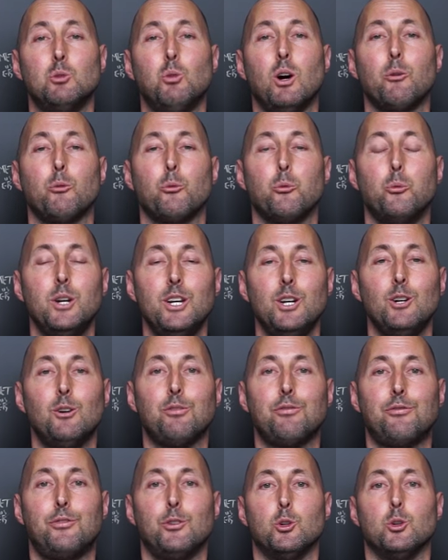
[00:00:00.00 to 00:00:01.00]
You want
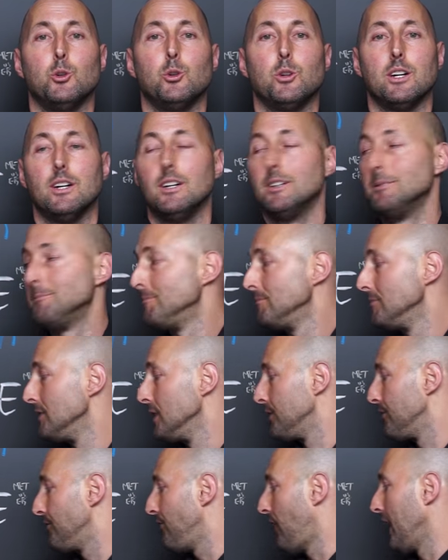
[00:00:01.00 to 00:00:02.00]
real food,
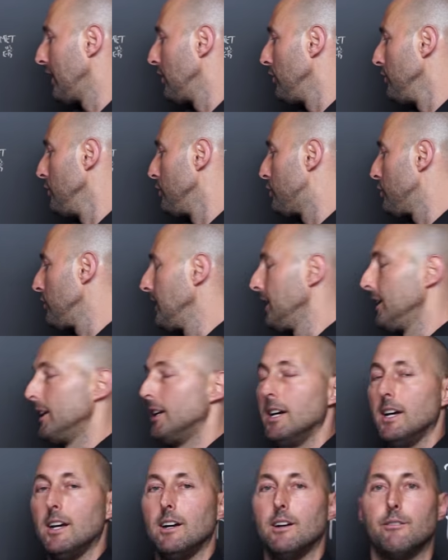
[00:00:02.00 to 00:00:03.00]

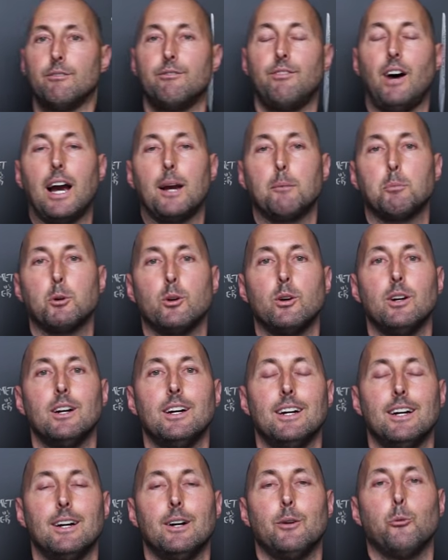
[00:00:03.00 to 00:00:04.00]
phytonutrient,
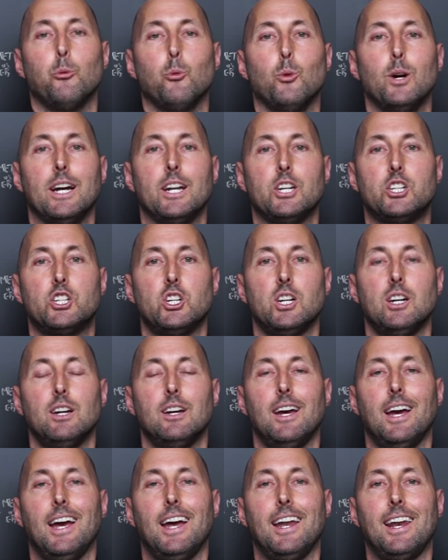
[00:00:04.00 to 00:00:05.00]
fiber-rich,
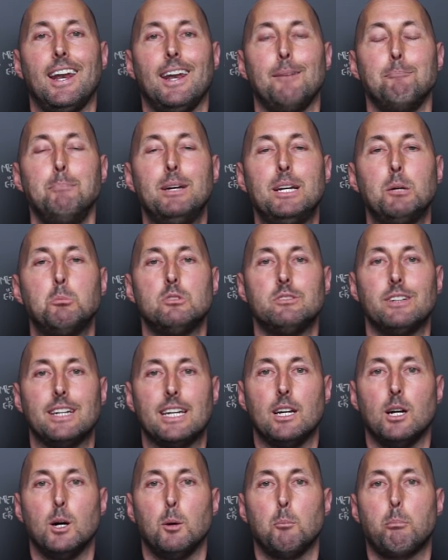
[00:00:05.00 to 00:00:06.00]
and
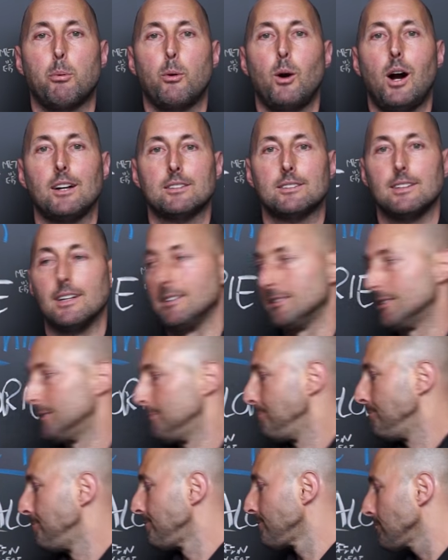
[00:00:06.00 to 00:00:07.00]
minimally
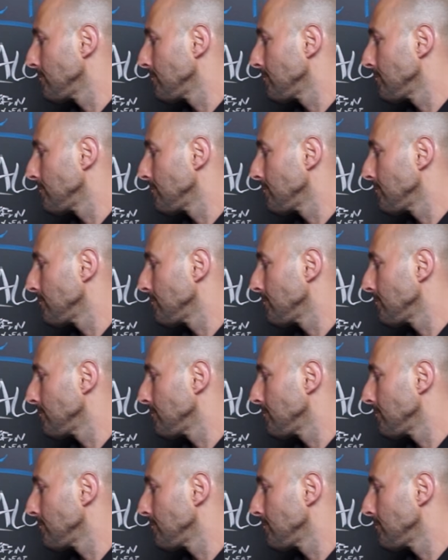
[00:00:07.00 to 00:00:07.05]
processed.